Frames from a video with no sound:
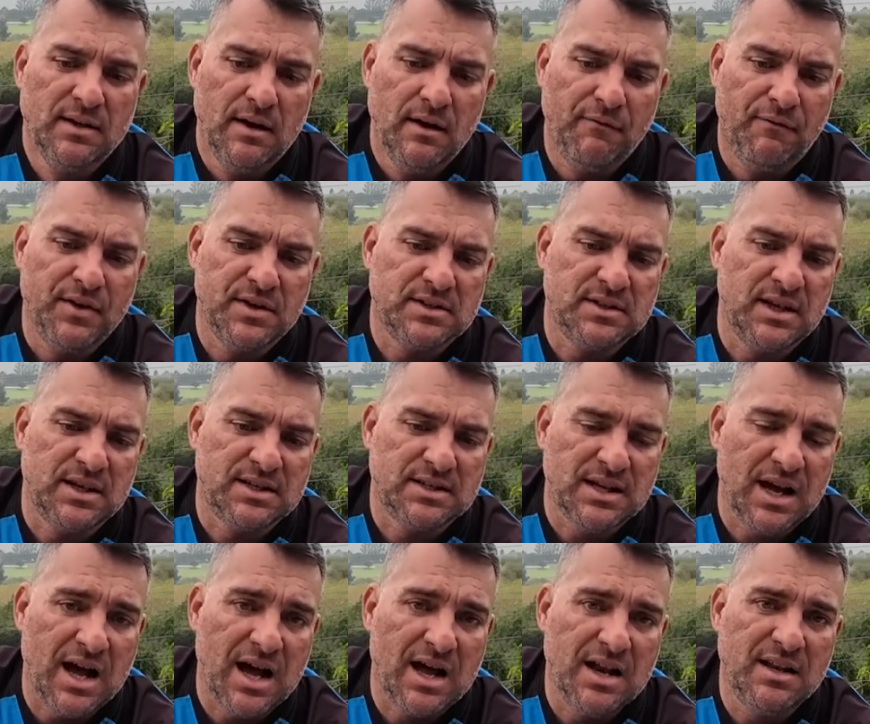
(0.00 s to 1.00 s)
If this thing's
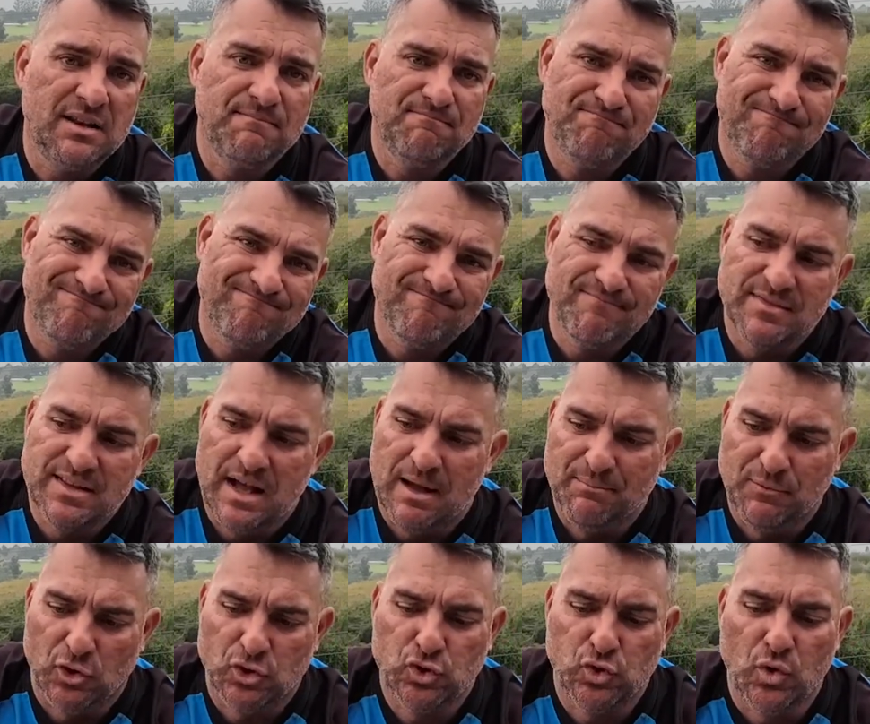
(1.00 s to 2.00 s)
tied, I'm
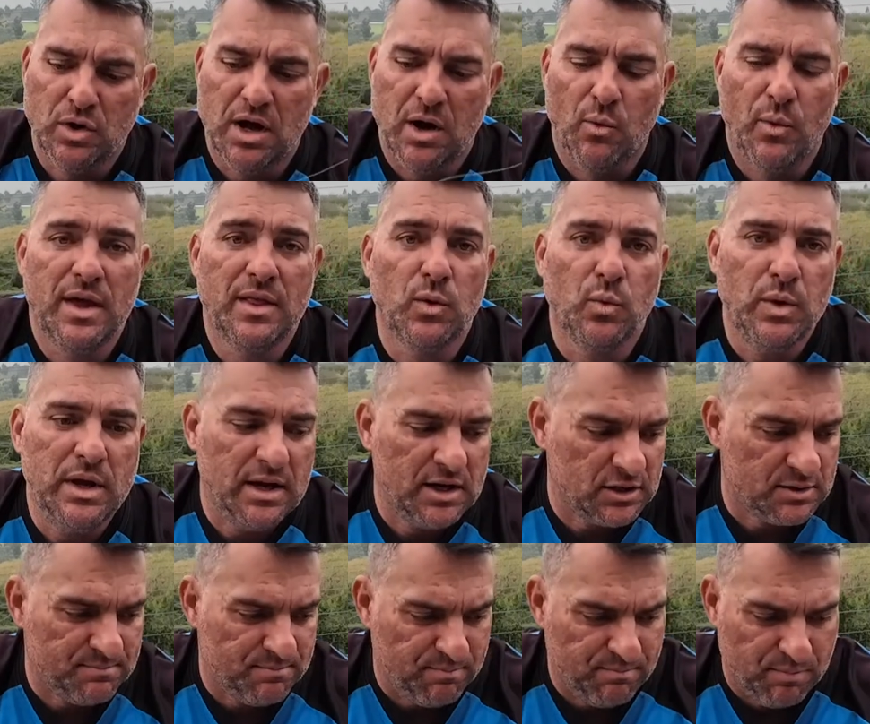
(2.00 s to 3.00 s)
not sure now where the
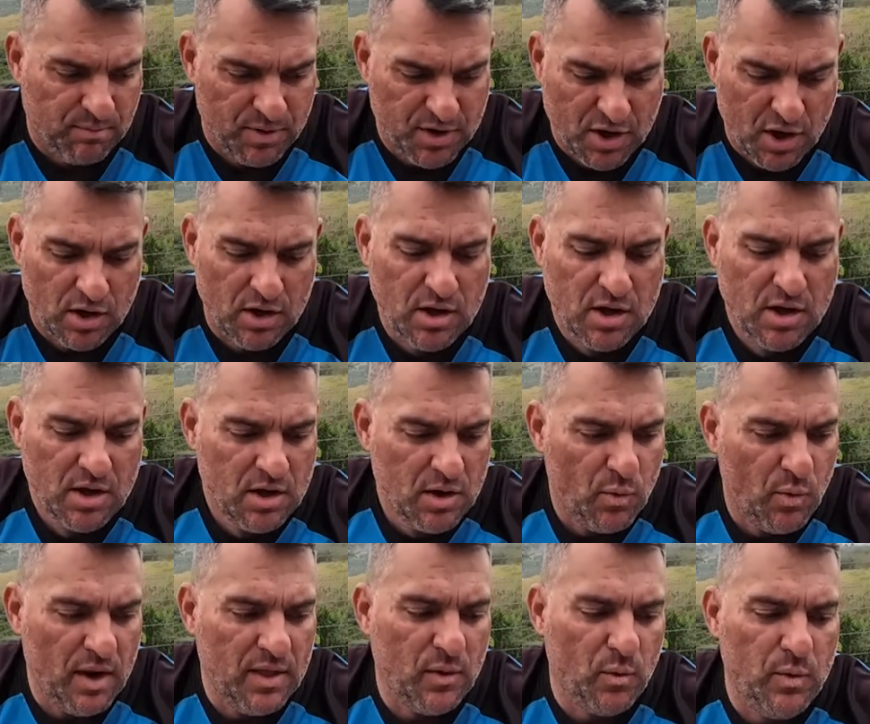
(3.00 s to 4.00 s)
weakest,
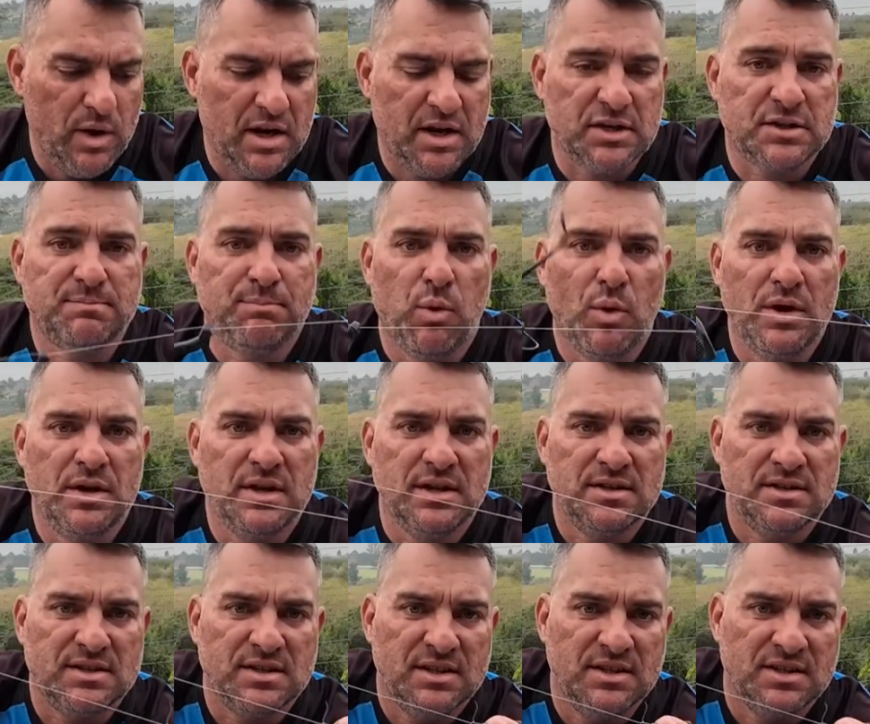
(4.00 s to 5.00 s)
where the weakest point
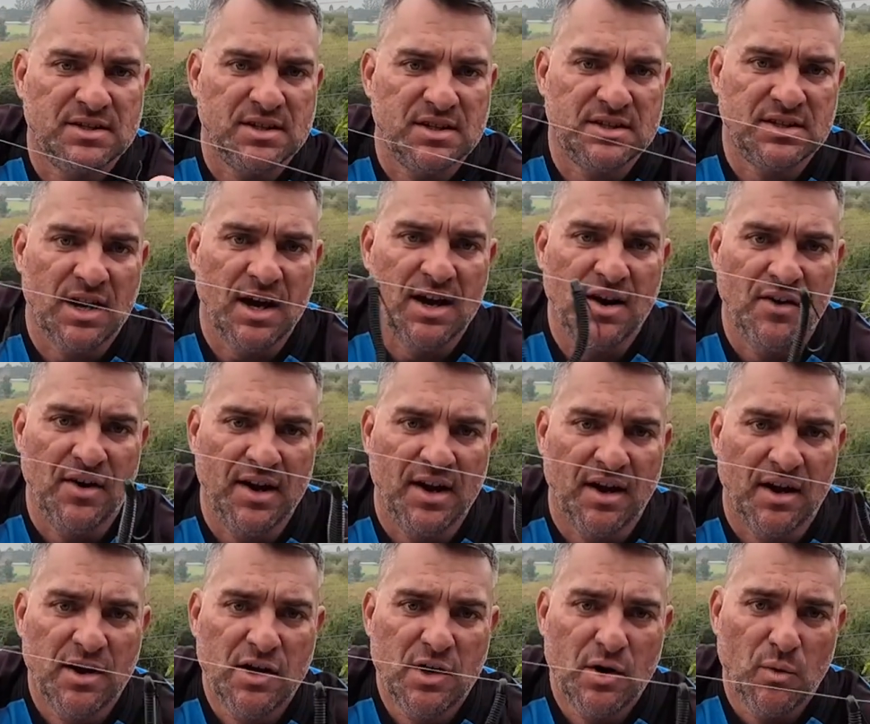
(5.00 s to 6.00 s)
is in this entire rig.
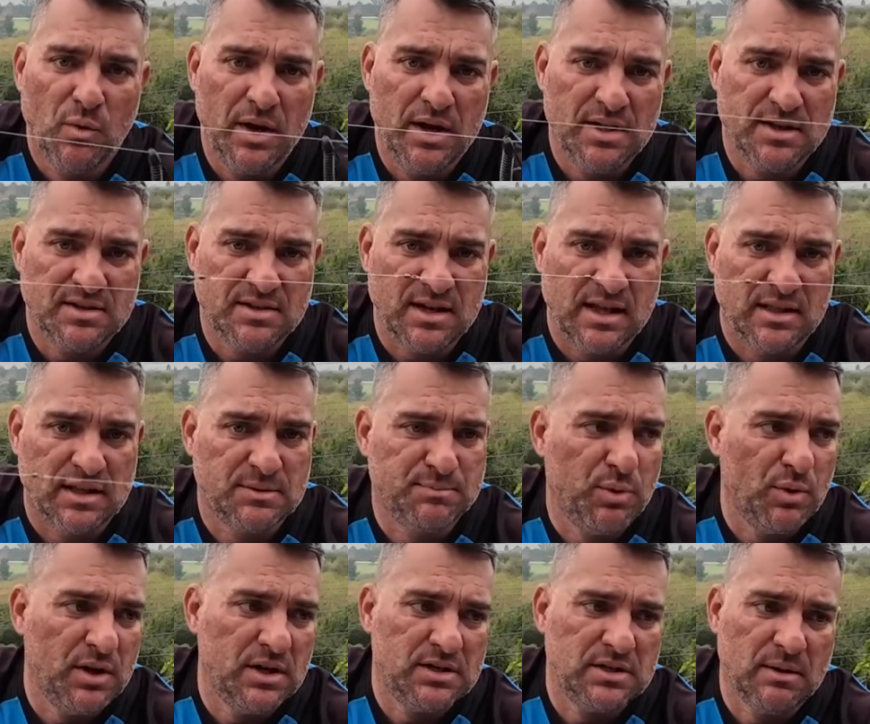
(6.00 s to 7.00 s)
Whereas at this
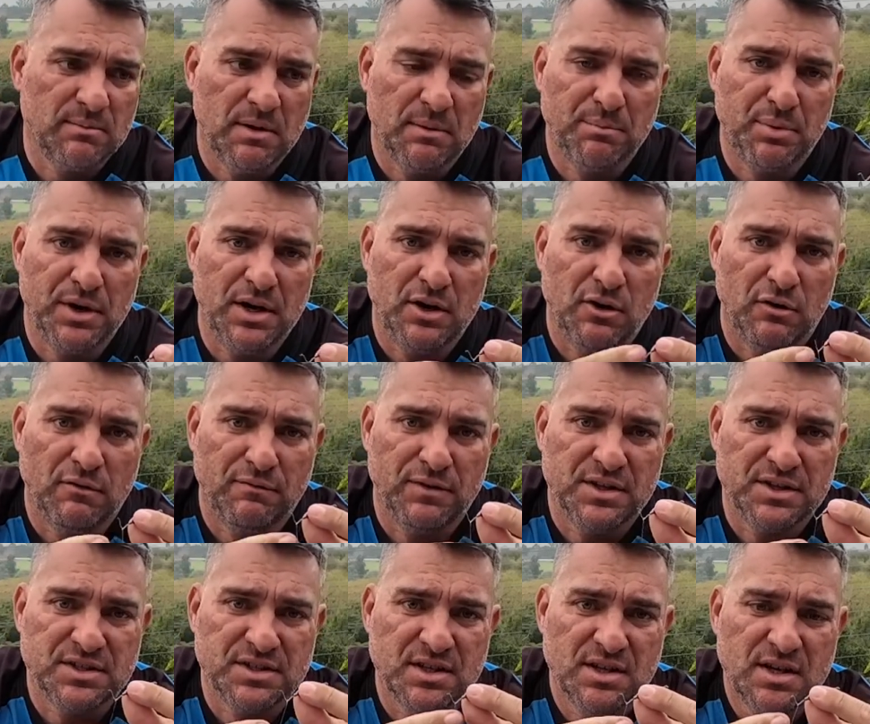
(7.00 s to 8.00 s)
point in time, I'm pretty
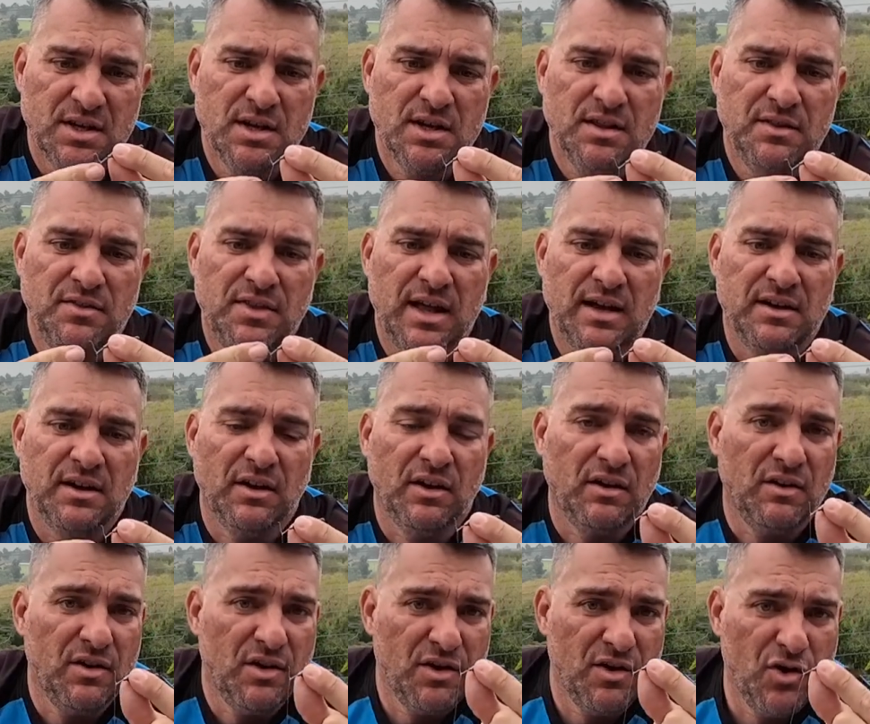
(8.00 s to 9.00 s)
convinced that
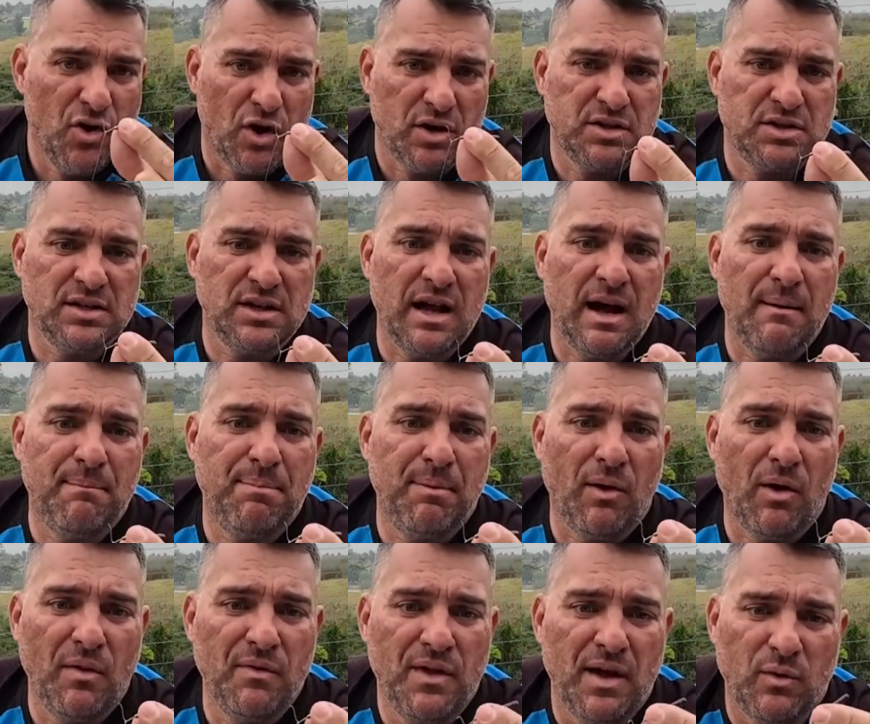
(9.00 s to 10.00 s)
little knot up
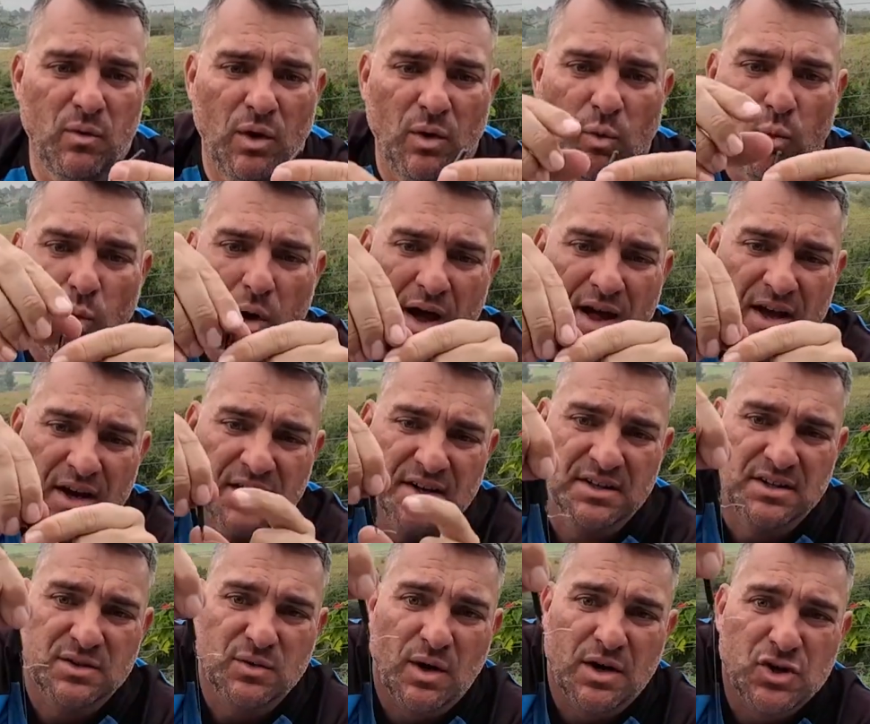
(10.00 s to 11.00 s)
on that little wire, because
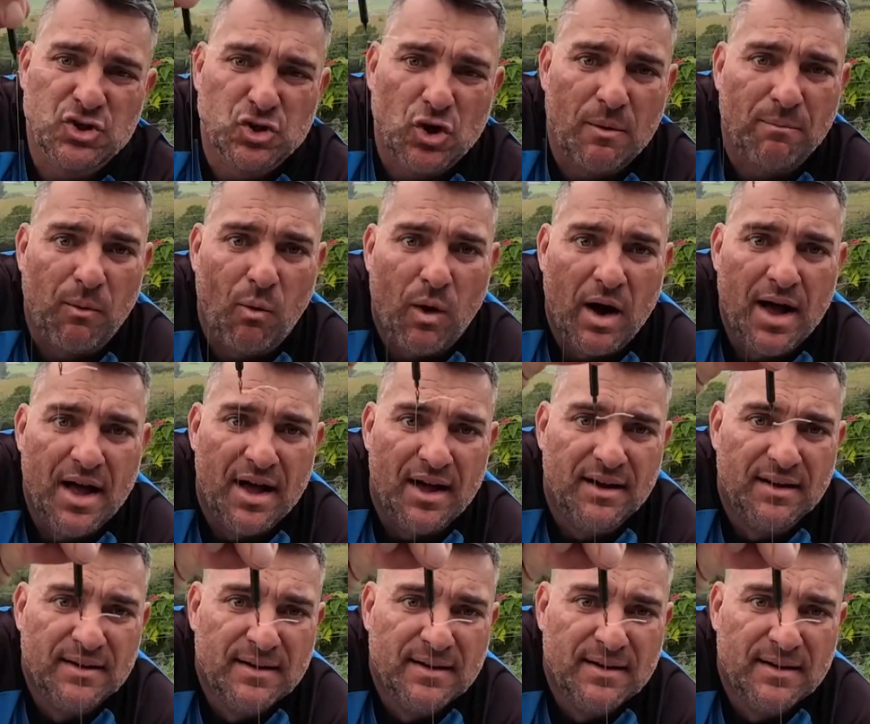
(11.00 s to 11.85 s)
it's quite a sharp wire,